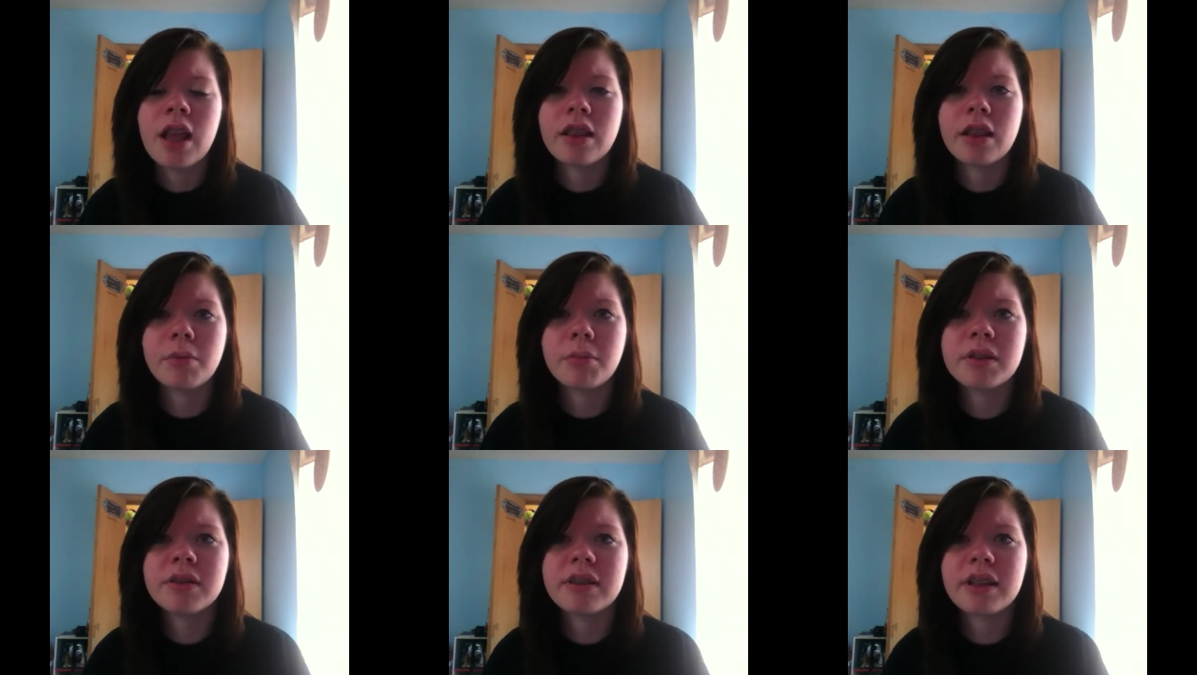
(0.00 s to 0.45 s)

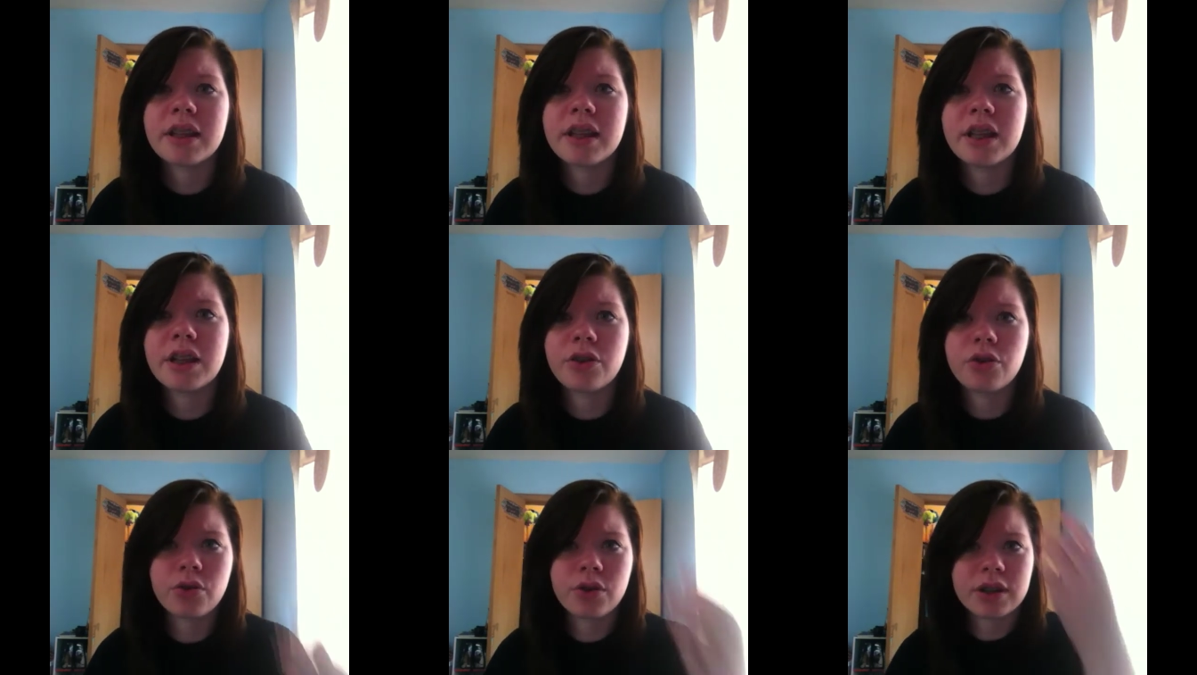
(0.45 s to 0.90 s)
that means that
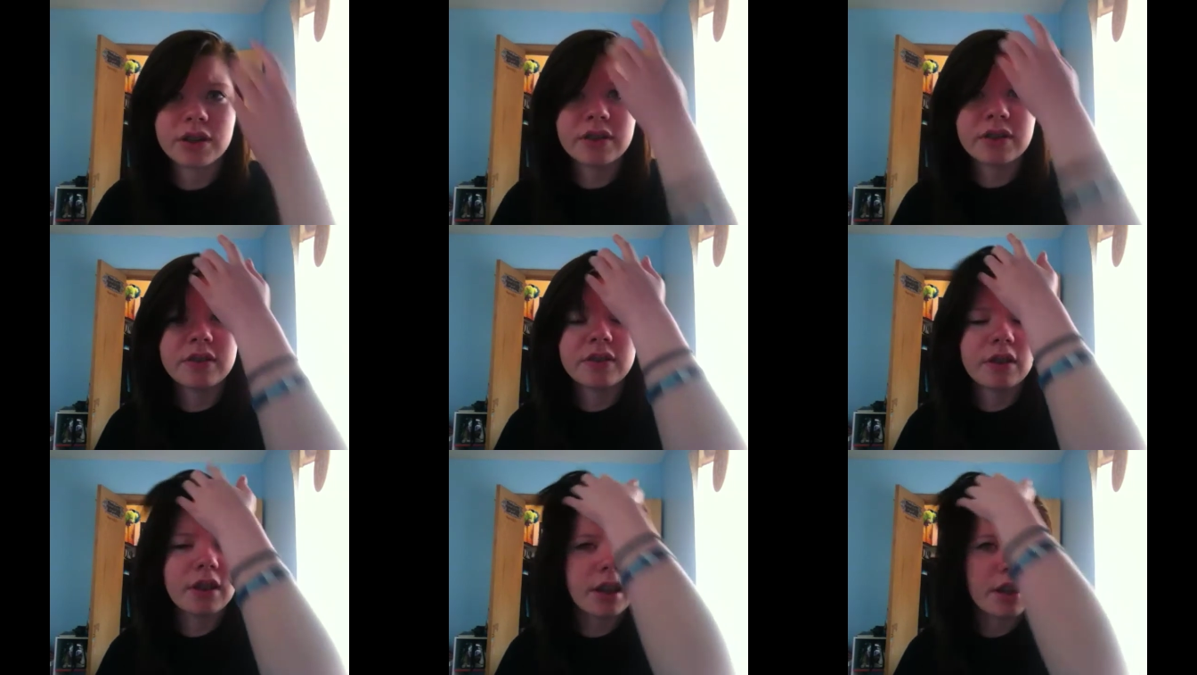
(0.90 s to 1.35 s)
he
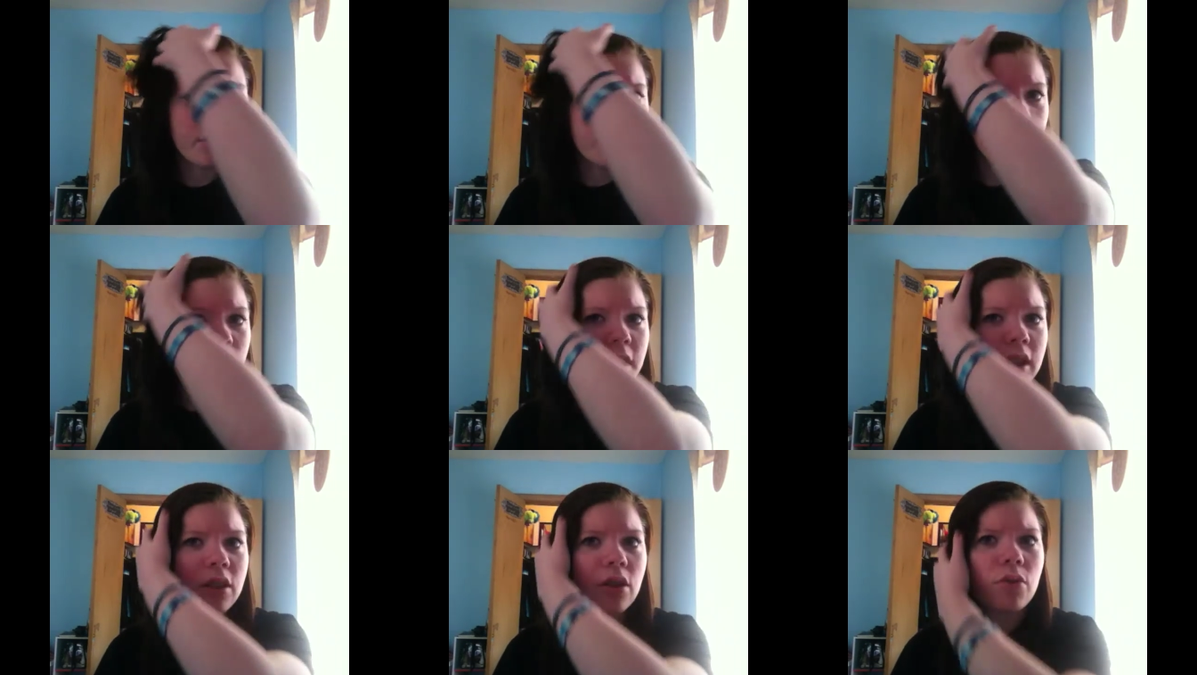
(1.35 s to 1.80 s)
trusts that you'll
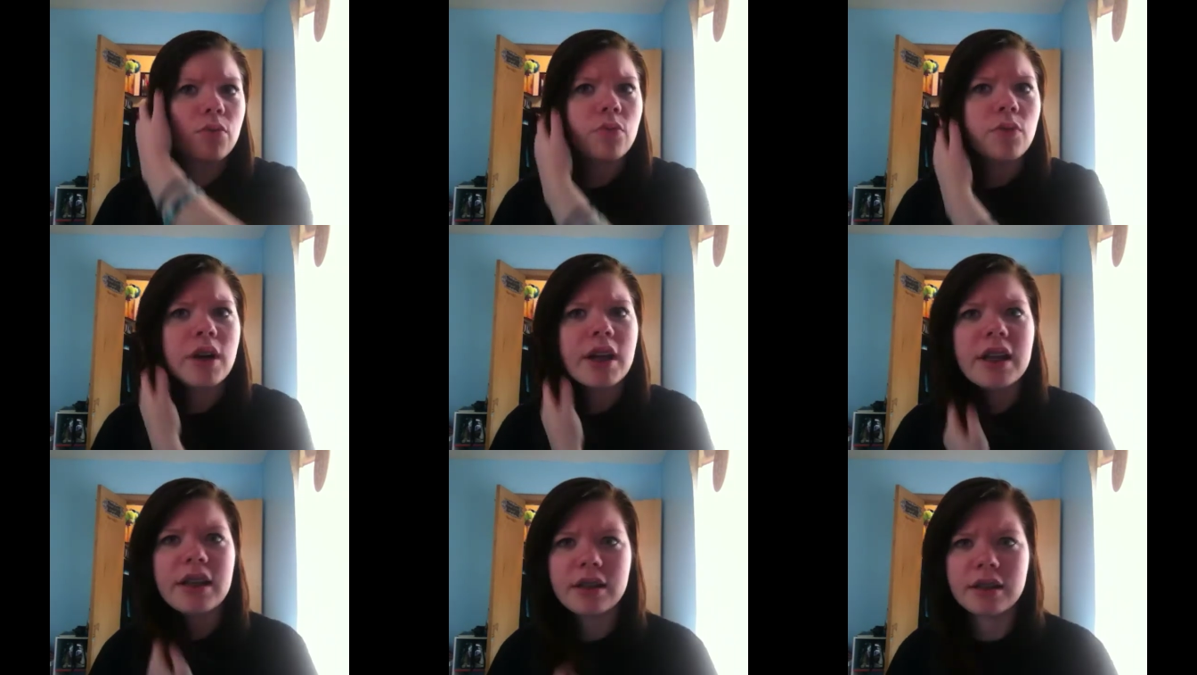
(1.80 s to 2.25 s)
make the
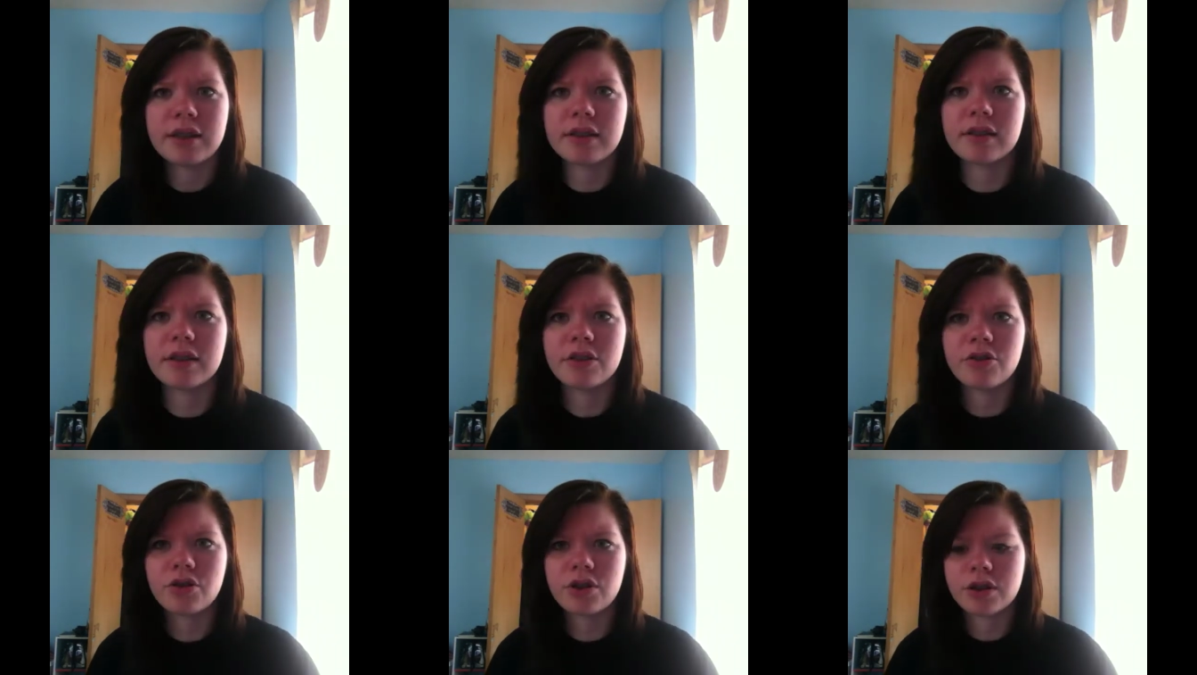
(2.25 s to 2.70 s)
right
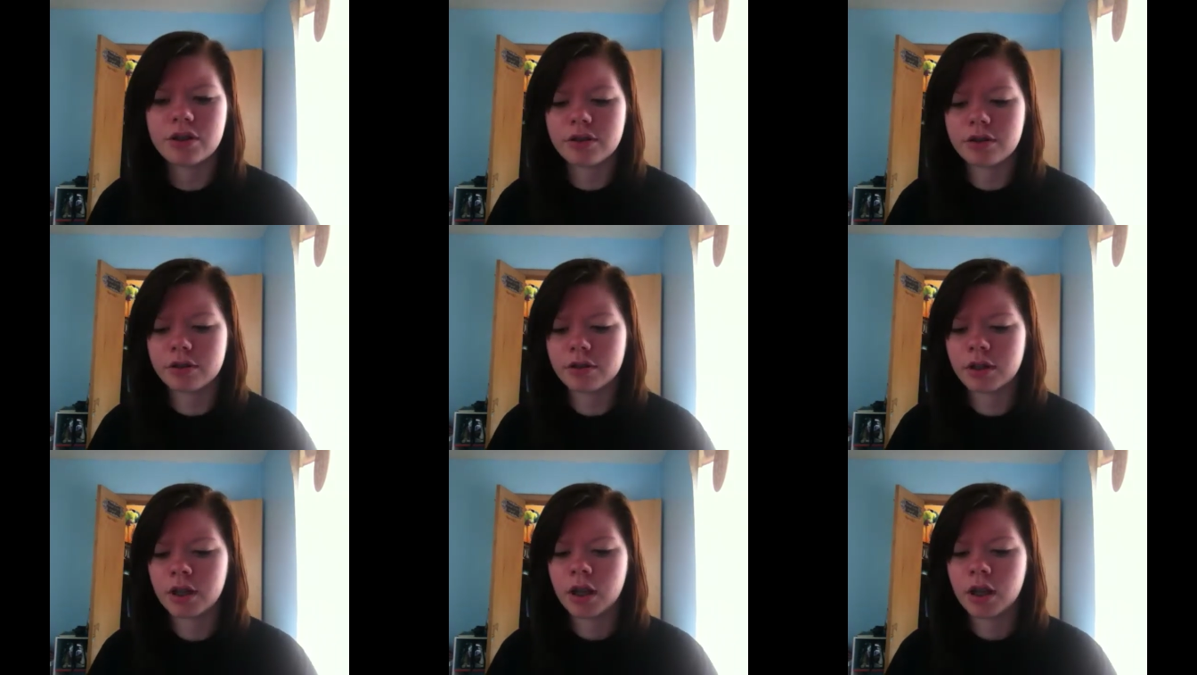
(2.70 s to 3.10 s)
decision.